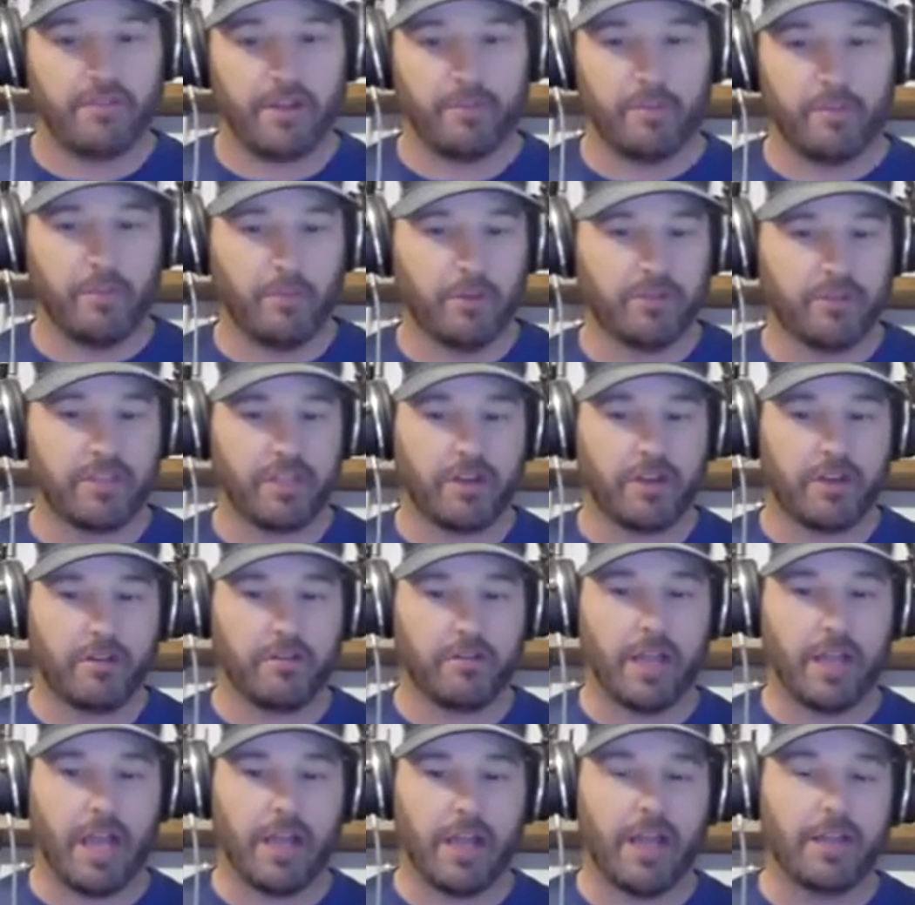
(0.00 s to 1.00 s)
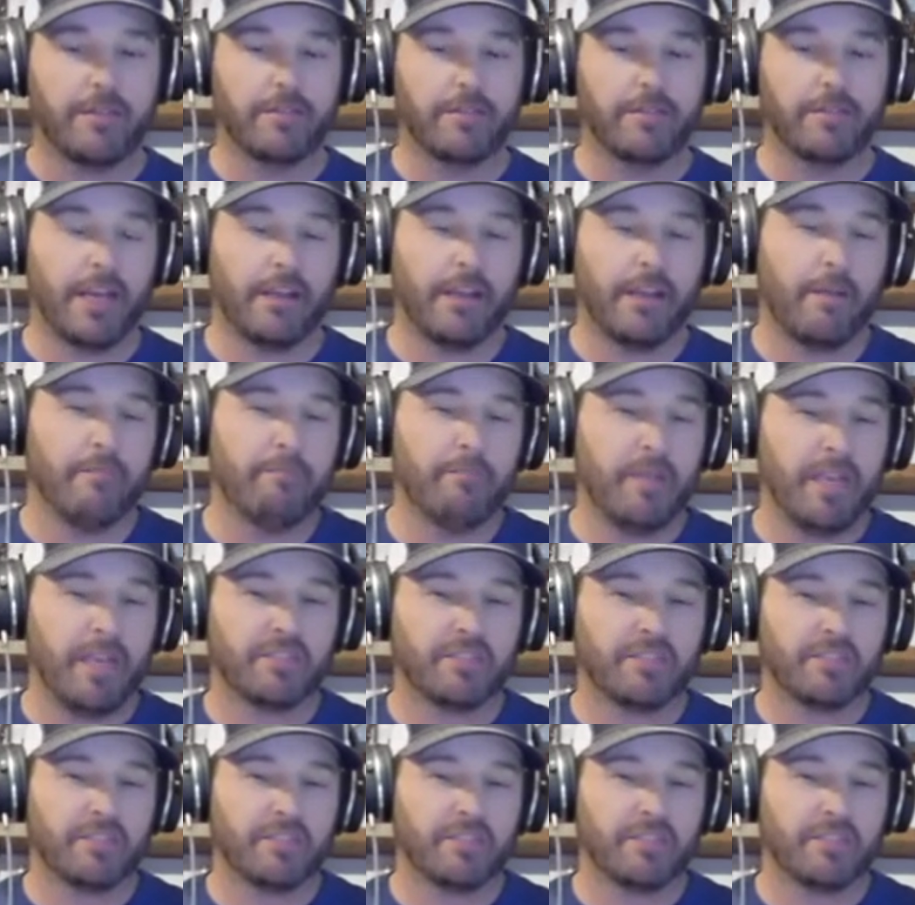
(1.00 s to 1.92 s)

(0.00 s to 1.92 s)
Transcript: I mean, was there a miss?